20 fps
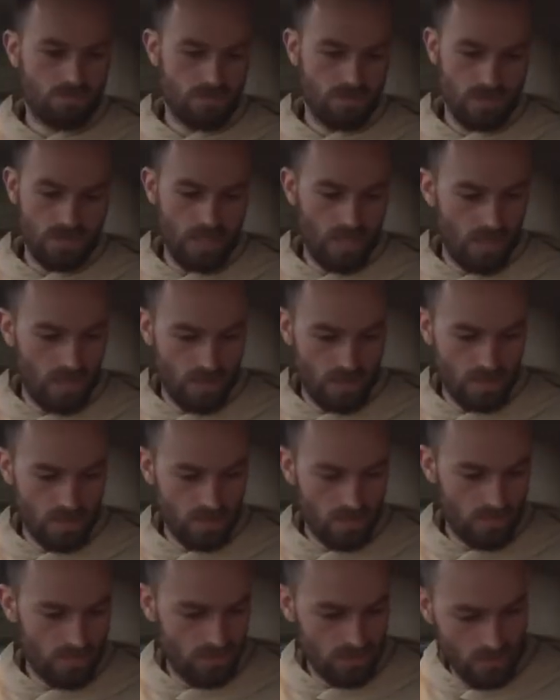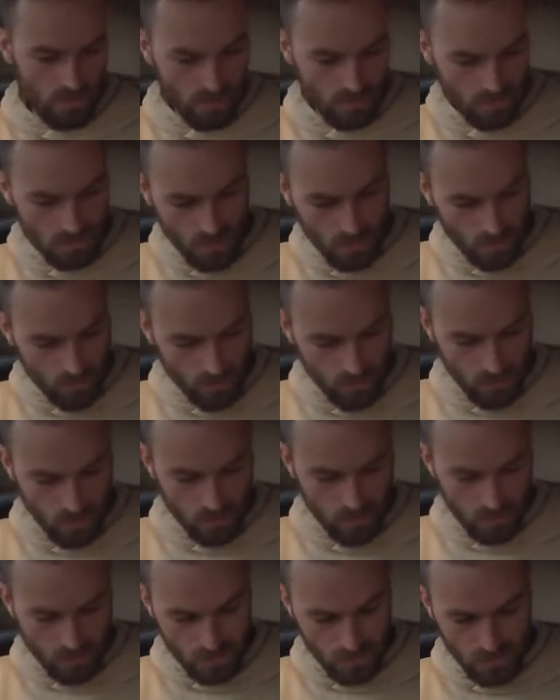Yeah, nice cup
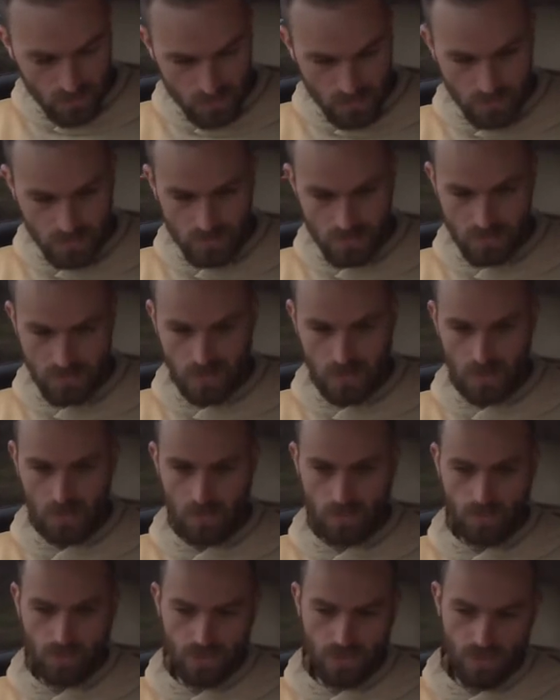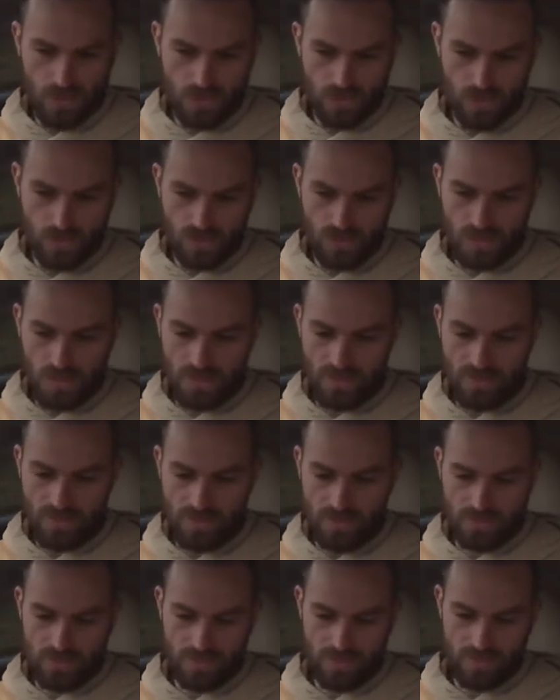holders, you know, all the usual stuff
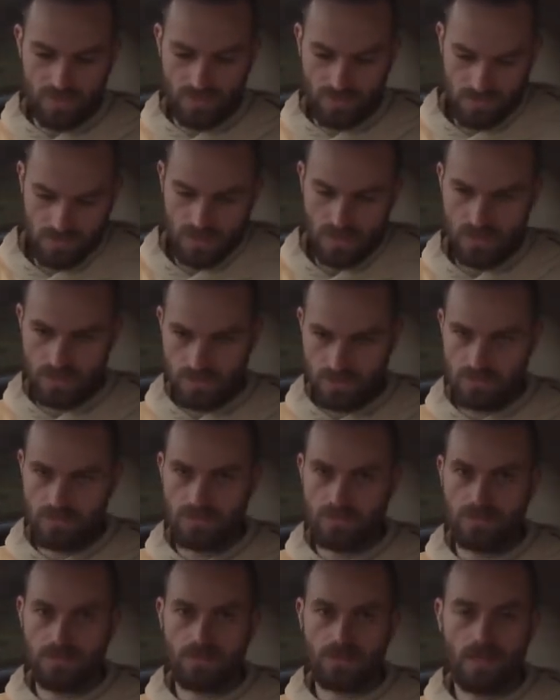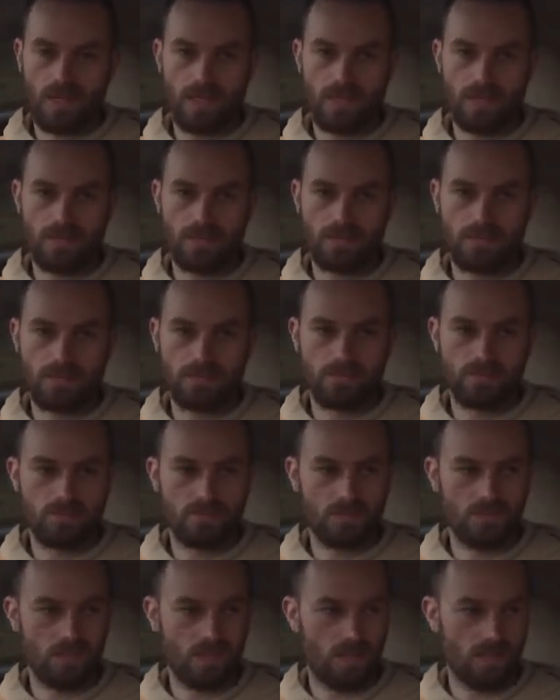that you
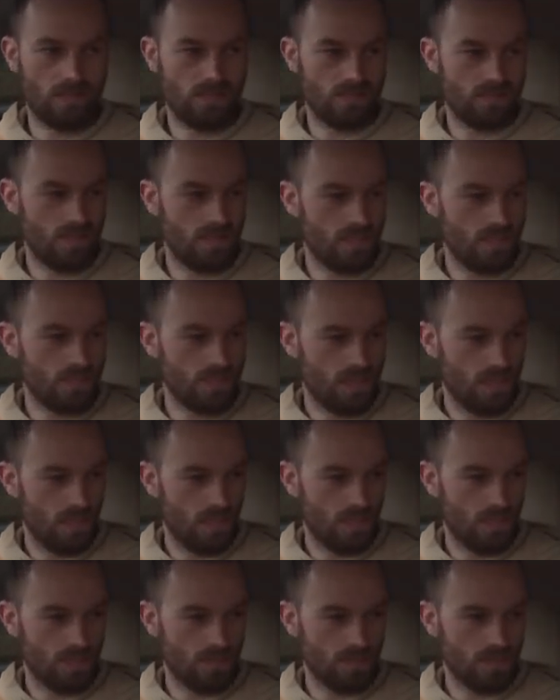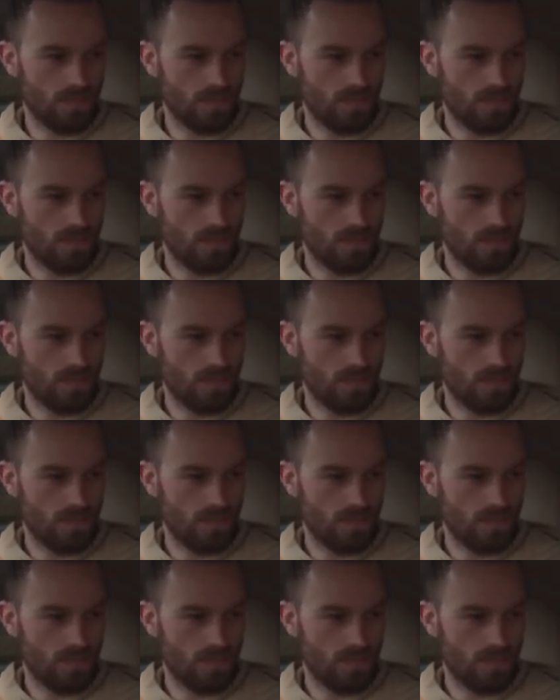like to see in cars.